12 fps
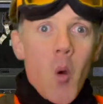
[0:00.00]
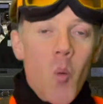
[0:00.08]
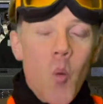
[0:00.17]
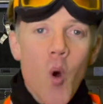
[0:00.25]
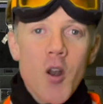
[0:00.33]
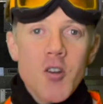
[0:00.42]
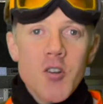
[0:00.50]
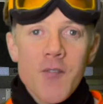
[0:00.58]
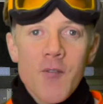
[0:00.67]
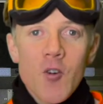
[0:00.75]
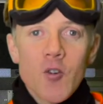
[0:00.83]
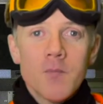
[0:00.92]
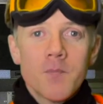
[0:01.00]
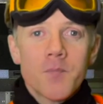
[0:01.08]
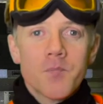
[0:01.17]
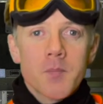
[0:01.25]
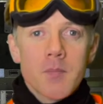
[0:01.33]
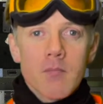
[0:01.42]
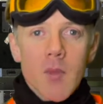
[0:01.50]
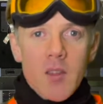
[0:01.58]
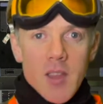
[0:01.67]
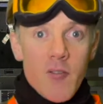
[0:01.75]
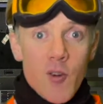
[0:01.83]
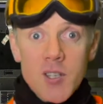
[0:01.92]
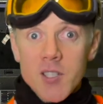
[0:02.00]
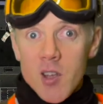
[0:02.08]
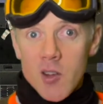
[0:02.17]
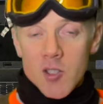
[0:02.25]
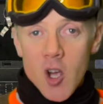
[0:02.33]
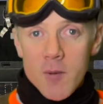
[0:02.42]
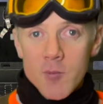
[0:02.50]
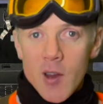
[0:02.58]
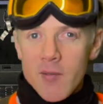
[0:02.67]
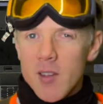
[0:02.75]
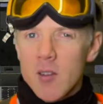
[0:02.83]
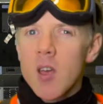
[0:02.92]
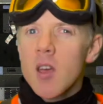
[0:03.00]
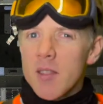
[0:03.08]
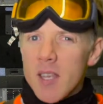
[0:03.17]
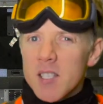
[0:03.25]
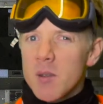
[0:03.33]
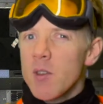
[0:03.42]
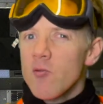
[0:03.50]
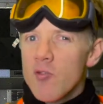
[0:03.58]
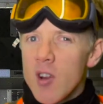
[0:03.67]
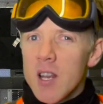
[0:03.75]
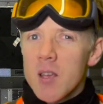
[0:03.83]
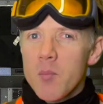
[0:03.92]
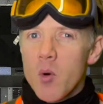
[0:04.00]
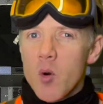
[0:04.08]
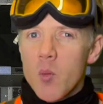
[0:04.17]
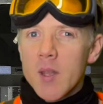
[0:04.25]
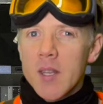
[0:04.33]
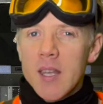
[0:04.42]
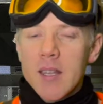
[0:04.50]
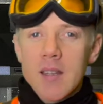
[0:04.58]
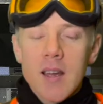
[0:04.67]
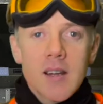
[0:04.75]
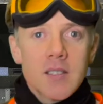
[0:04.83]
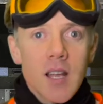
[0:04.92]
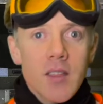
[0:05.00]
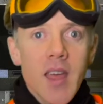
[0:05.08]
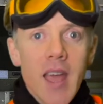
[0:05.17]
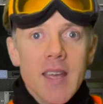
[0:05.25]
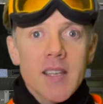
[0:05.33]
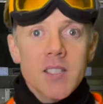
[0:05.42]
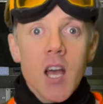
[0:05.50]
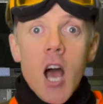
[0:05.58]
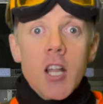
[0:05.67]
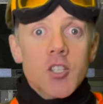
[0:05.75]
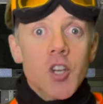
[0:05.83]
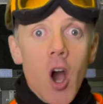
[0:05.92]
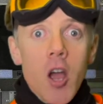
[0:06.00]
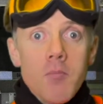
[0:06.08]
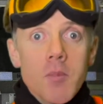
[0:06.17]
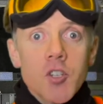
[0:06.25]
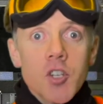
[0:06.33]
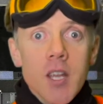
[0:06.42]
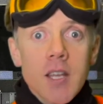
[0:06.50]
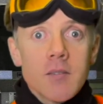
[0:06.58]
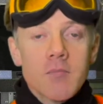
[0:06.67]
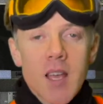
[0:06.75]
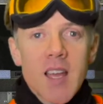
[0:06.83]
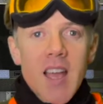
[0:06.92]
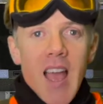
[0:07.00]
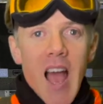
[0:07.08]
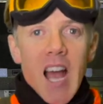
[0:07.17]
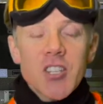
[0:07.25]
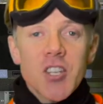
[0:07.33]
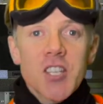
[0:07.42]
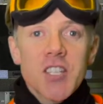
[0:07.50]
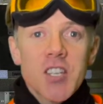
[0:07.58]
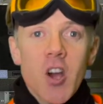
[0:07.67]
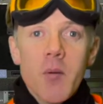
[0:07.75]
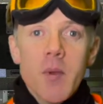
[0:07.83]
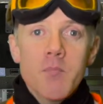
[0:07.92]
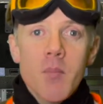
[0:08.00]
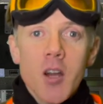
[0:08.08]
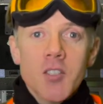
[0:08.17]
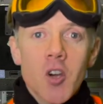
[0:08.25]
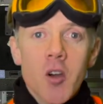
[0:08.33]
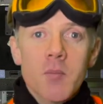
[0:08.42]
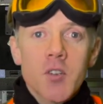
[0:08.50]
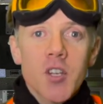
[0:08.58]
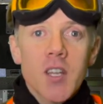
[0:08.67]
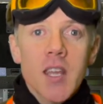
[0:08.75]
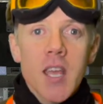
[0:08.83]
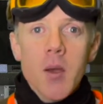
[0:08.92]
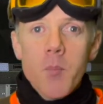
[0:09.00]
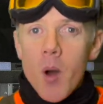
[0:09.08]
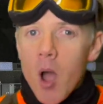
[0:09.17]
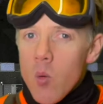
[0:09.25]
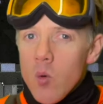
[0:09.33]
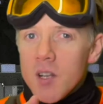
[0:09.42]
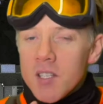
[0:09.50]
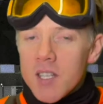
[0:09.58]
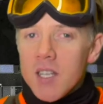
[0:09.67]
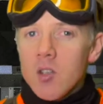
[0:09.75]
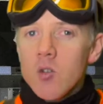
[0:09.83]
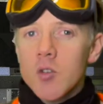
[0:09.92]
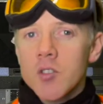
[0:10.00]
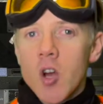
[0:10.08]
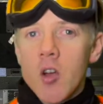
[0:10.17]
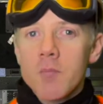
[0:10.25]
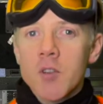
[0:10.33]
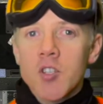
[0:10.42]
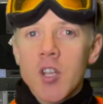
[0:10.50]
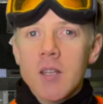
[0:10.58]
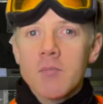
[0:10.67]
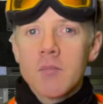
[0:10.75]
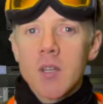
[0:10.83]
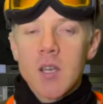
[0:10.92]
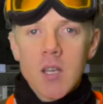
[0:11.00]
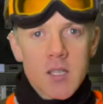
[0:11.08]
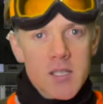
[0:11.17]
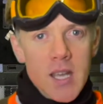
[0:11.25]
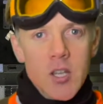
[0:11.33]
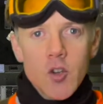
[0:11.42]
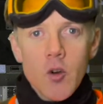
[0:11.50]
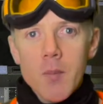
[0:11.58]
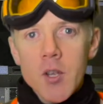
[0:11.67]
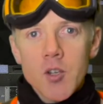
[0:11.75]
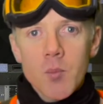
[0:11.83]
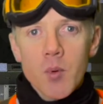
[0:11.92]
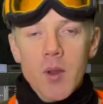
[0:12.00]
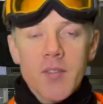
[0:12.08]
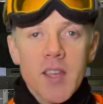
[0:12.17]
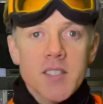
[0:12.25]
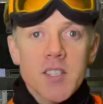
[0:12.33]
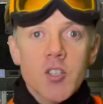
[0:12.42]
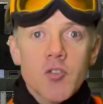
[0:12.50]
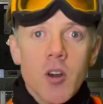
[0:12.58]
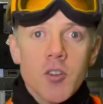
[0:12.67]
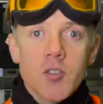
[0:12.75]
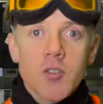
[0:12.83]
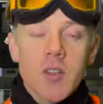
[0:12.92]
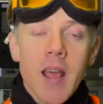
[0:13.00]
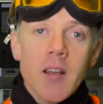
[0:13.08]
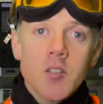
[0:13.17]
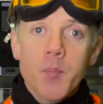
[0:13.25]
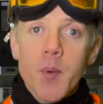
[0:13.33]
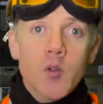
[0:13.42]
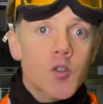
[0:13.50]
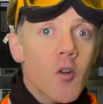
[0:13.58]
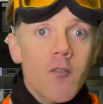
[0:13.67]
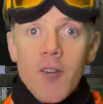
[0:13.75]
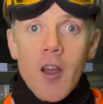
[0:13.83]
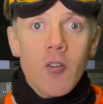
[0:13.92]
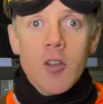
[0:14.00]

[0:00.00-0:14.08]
Wonderful. Now, for us to go time traveling, there's something really important we need, and that is a time machine. As you can see, I'm in my time machine here, but I want to see your time machine. So in your mission brief, there's instructions on how to build your very